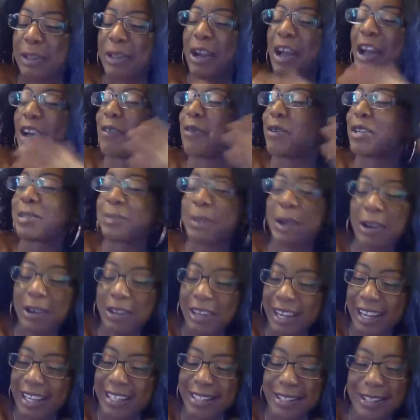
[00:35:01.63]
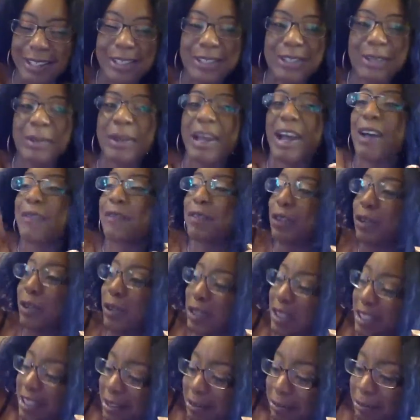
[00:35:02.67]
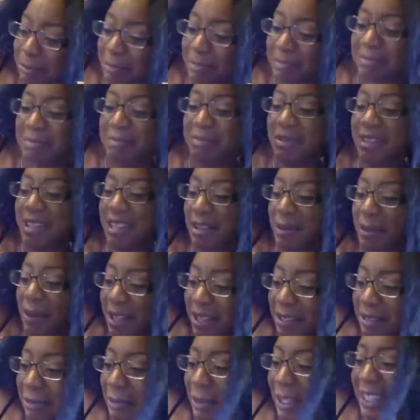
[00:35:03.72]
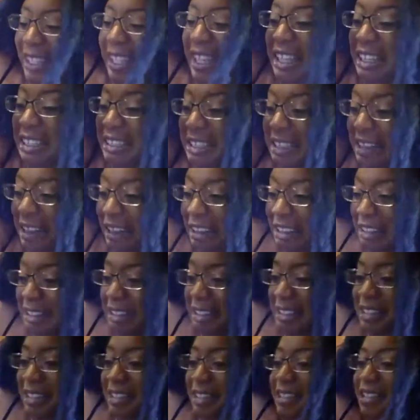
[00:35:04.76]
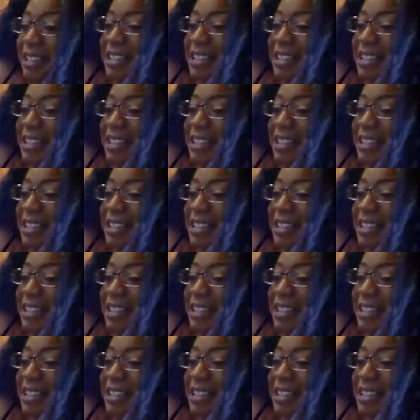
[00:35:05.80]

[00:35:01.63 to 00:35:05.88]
I have a spiralizer, so I'm gonna have to cook it. What thin slices?